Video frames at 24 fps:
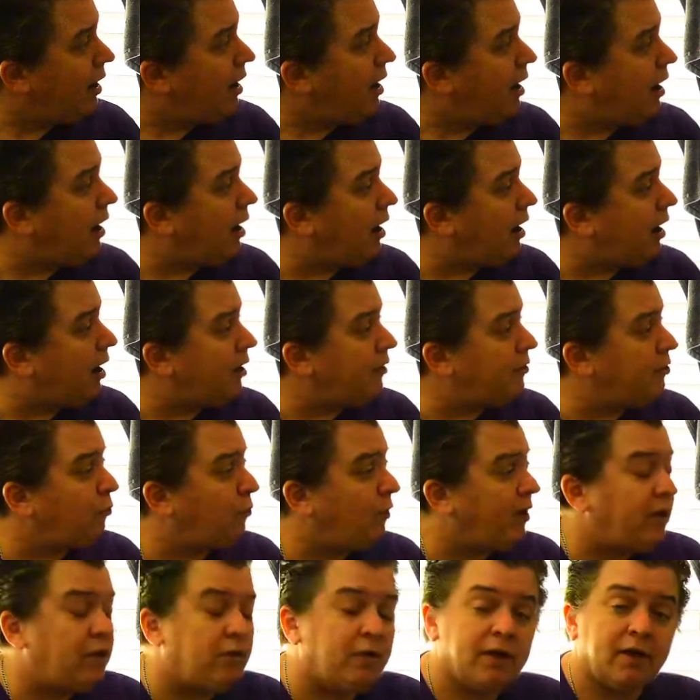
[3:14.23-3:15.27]
The
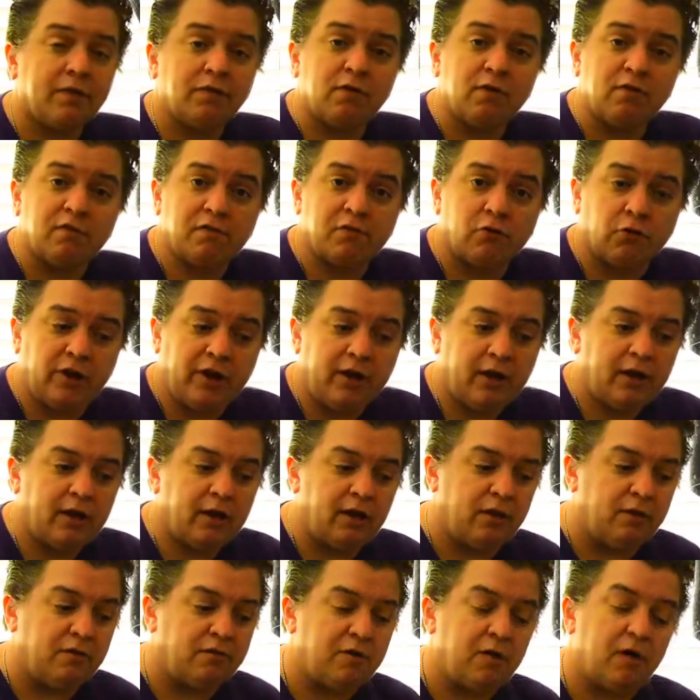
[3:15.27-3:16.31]
way you get the streak
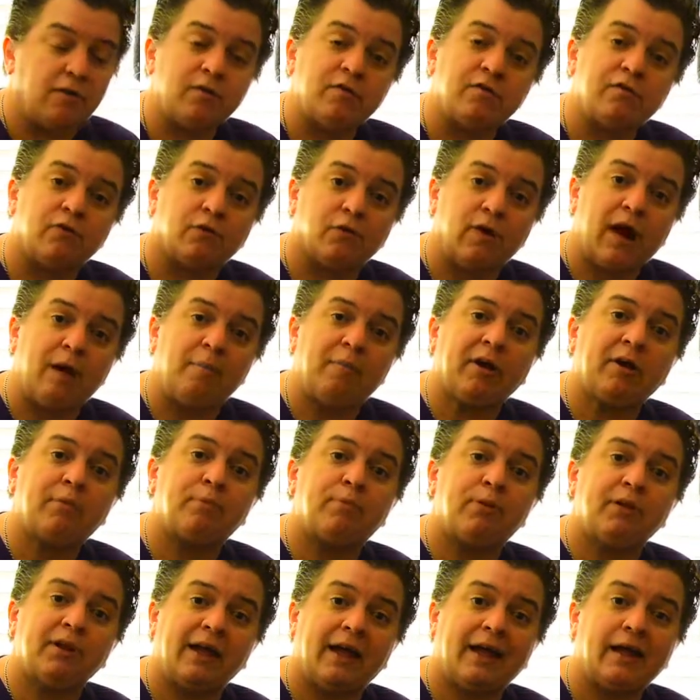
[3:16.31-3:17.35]
is you have a ceramic
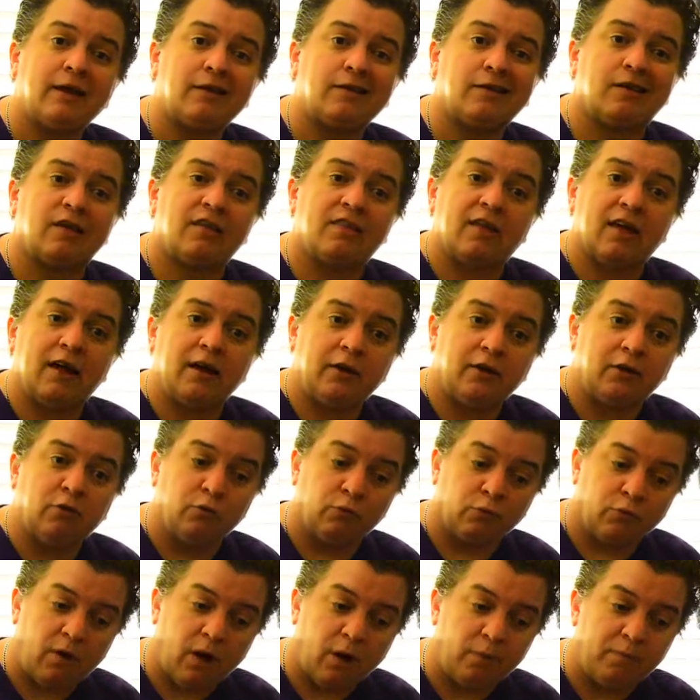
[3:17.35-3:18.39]
plate that you
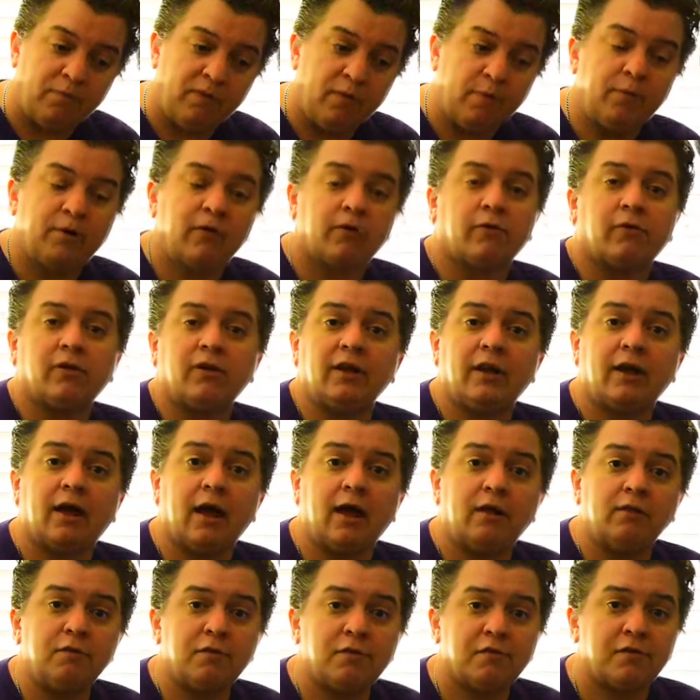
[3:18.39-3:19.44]
rub the mineral
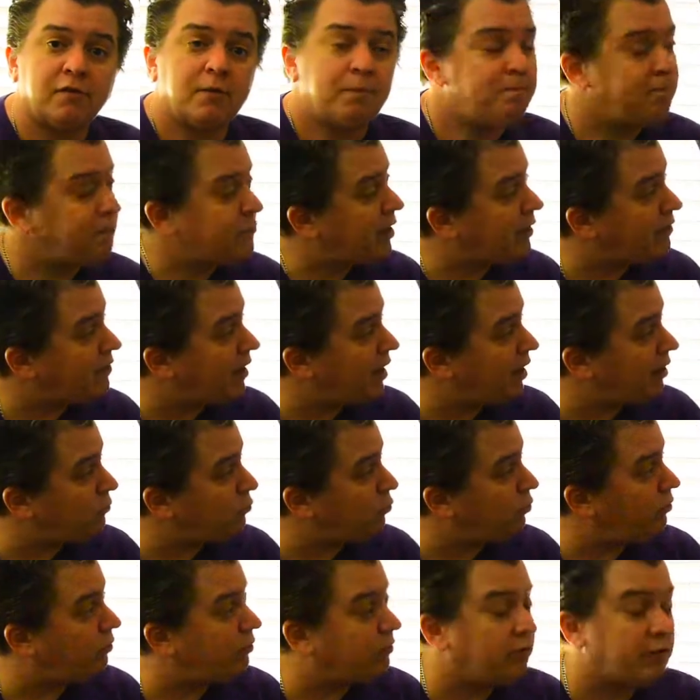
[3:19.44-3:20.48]
against, and that
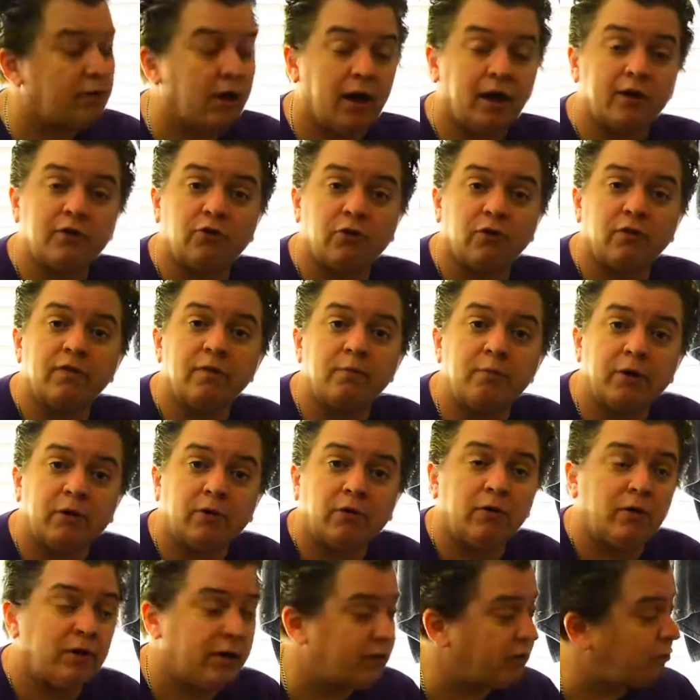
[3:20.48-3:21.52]
will turn the
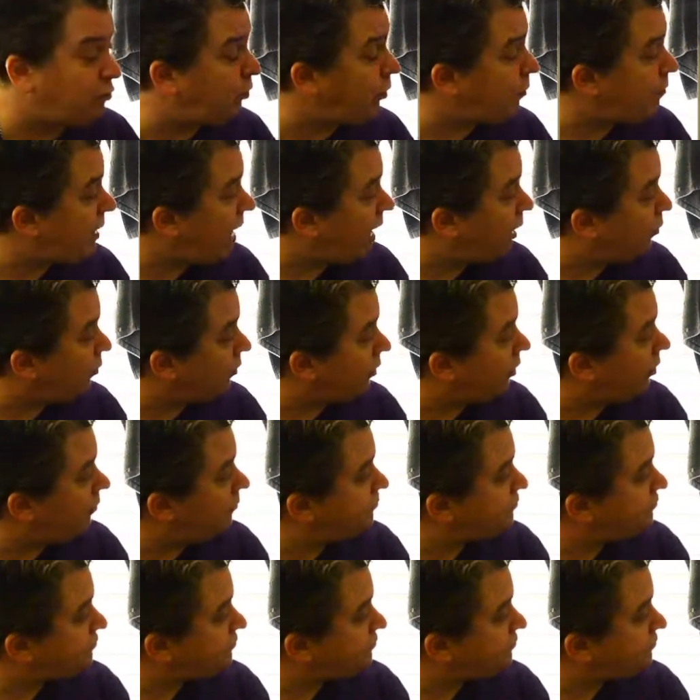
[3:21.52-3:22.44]
mineral into a powder.